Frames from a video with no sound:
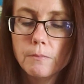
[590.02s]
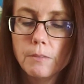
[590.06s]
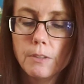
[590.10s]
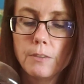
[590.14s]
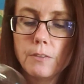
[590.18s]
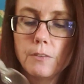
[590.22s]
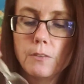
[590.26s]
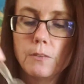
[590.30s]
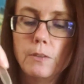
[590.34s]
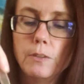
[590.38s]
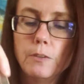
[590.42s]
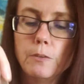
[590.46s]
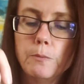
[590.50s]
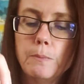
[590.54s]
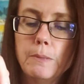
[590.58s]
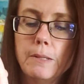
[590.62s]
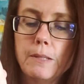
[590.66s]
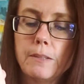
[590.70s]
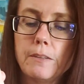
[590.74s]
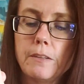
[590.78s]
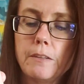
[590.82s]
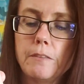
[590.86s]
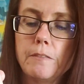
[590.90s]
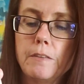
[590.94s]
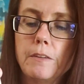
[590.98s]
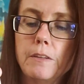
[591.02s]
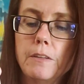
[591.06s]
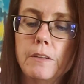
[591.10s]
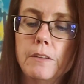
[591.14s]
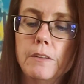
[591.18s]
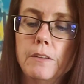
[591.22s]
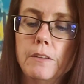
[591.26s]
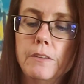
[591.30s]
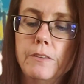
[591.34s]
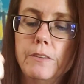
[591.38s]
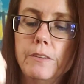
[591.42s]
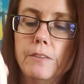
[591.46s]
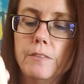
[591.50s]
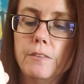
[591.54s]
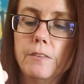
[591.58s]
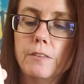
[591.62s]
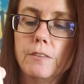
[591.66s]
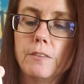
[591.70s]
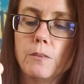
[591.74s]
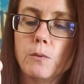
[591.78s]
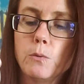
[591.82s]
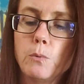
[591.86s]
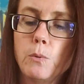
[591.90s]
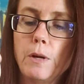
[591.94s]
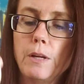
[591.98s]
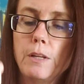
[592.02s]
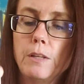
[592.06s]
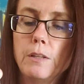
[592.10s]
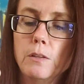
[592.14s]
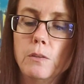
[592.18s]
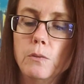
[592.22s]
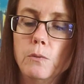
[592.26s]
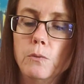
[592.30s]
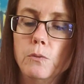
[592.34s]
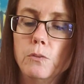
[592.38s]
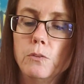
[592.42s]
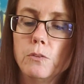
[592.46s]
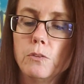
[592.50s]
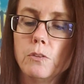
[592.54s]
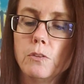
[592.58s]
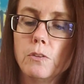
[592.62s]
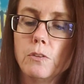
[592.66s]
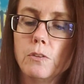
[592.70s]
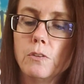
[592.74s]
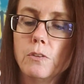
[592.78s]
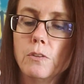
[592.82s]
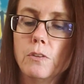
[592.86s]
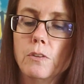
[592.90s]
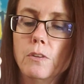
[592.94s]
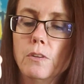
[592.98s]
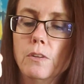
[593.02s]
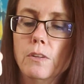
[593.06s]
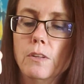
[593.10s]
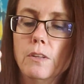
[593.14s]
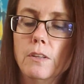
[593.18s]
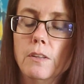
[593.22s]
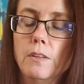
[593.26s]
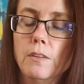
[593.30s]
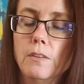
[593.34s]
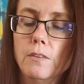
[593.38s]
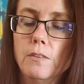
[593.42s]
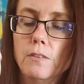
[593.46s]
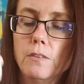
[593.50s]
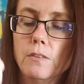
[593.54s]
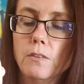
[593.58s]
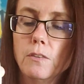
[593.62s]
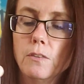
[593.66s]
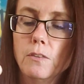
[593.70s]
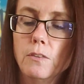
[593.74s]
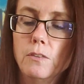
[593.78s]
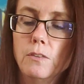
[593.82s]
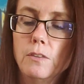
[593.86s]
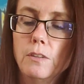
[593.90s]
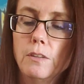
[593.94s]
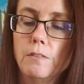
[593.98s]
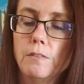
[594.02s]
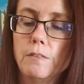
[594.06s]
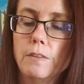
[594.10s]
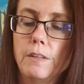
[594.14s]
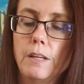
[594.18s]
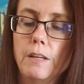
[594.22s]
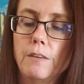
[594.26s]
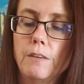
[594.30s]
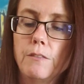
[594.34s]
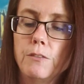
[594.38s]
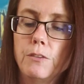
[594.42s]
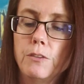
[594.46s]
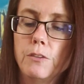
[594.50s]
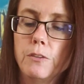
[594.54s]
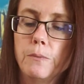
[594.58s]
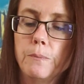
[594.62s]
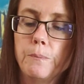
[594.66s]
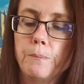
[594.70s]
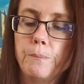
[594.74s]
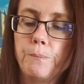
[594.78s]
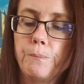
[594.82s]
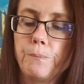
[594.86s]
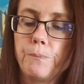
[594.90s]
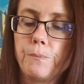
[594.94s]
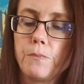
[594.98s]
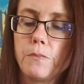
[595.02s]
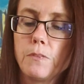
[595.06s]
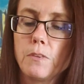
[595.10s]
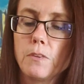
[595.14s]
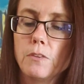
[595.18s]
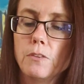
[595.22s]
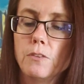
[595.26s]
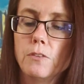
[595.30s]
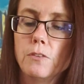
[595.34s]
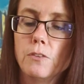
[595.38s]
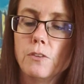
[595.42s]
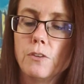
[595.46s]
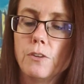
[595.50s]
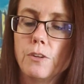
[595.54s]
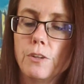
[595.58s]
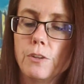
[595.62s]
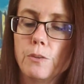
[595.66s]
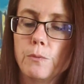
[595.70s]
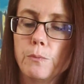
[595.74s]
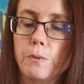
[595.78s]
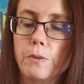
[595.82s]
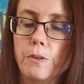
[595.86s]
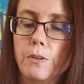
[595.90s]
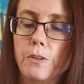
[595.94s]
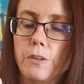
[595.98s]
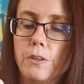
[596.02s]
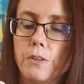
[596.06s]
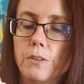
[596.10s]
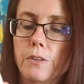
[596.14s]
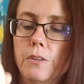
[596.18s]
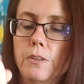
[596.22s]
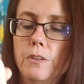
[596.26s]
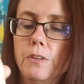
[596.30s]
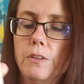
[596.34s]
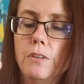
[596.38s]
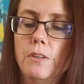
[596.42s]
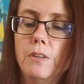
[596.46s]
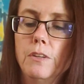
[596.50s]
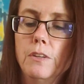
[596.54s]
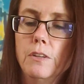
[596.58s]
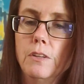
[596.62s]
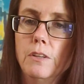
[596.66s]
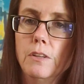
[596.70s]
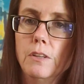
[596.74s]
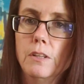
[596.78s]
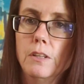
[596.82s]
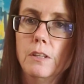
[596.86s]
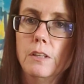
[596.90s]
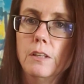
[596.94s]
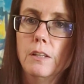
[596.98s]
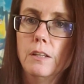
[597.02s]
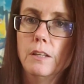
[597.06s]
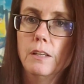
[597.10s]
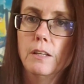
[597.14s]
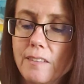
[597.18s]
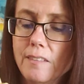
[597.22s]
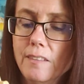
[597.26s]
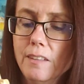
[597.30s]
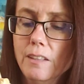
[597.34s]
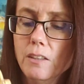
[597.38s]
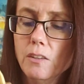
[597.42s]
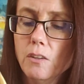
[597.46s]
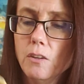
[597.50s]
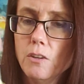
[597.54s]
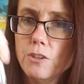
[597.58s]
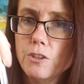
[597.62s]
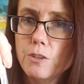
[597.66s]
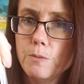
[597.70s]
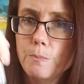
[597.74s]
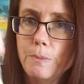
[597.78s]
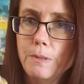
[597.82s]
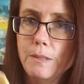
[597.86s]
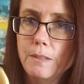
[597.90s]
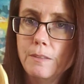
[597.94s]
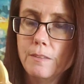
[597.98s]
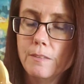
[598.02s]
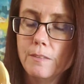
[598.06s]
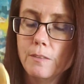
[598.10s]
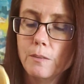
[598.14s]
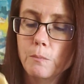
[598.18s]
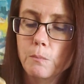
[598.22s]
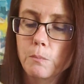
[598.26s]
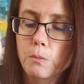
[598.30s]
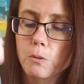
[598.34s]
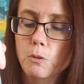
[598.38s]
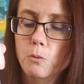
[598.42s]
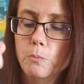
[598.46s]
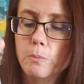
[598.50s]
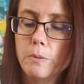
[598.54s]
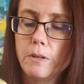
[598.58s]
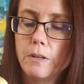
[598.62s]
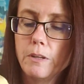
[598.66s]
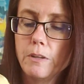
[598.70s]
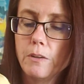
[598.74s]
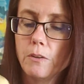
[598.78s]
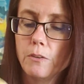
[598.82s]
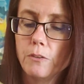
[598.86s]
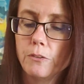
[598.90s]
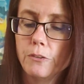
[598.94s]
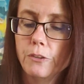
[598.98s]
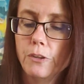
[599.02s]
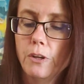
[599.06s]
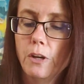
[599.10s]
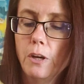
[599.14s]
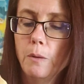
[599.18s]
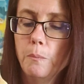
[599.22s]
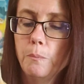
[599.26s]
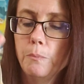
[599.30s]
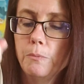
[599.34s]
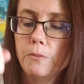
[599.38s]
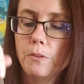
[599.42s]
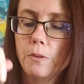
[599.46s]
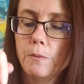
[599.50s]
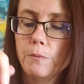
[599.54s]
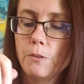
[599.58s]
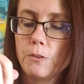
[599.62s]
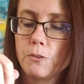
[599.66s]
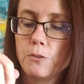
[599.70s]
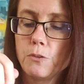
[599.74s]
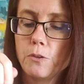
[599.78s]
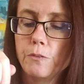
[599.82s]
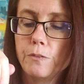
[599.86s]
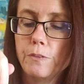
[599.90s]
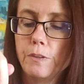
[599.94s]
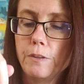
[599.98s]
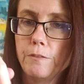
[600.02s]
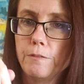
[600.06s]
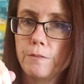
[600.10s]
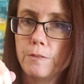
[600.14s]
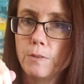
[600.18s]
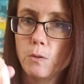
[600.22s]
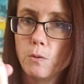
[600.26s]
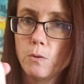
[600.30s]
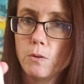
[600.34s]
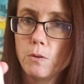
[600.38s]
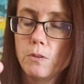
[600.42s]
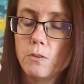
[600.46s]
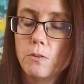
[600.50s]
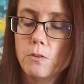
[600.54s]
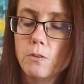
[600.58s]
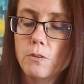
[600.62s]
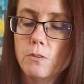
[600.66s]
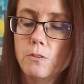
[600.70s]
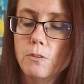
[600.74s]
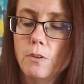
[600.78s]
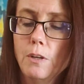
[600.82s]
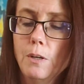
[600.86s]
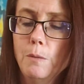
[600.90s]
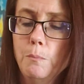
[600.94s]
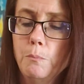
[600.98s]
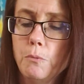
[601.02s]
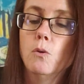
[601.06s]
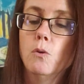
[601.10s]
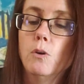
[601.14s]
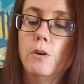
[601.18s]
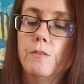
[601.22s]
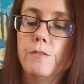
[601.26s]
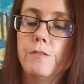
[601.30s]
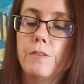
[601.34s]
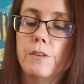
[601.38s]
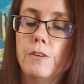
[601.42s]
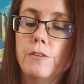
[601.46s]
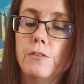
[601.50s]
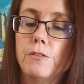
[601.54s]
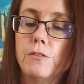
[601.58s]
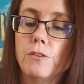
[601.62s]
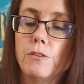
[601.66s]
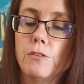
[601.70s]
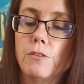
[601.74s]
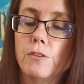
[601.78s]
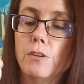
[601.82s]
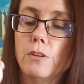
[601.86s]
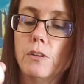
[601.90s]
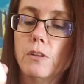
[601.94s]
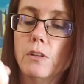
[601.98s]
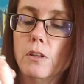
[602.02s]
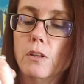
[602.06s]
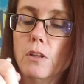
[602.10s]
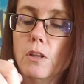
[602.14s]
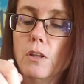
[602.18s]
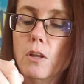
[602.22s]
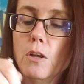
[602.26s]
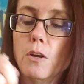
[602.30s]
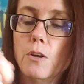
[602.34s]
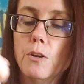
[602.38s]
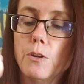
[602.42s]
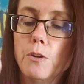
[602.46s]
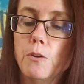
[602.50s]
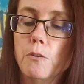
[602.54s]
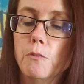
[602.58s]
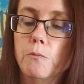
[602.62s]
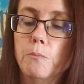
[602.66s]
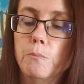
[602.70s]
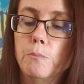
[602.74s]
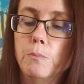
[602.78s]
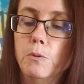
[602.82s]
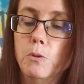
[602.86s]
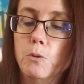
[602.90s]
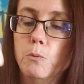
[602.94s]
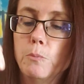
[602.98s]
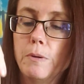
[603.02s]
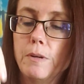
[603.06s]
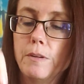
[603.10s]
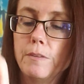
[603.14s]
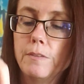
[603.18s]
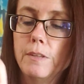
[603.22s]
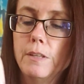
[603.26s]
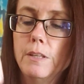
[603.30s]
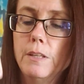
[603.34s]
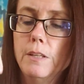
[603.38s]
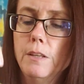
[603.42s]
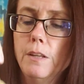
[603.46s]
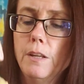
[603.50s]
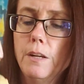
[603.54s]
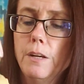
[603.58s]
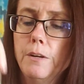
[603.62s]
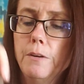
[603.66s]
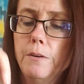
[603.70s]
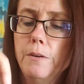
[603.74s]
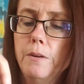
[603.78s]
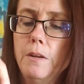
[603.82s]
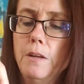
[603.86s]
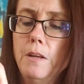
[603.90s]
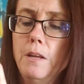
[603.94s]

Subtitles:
doesn't really smell like that. This is quite loose, so you definitely have to stir this one good. You can see large pieces of blueberry on top, so I'm not sure if they floated to the top or if there's just a lot of blueberries in there.